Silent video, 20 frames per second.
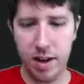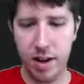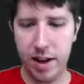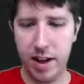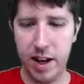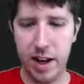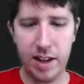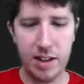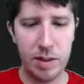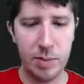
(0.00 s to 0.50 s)
I
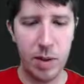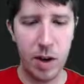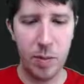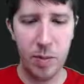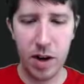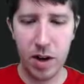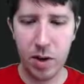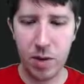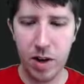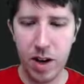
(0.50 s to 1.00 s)
can't spell
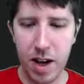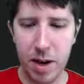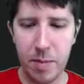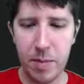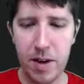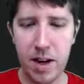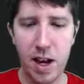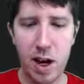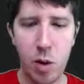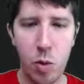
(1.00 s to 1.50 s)
my own
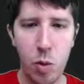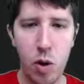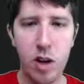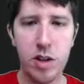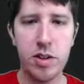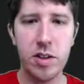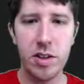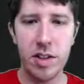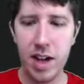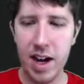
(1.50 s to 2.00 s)
name,
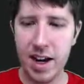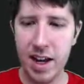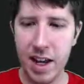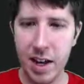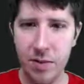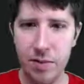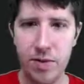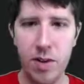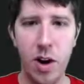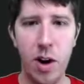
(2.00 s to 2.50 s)

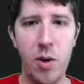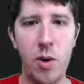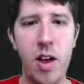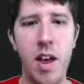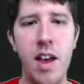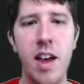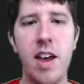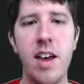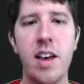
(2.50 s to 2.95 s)
nickwalter.info.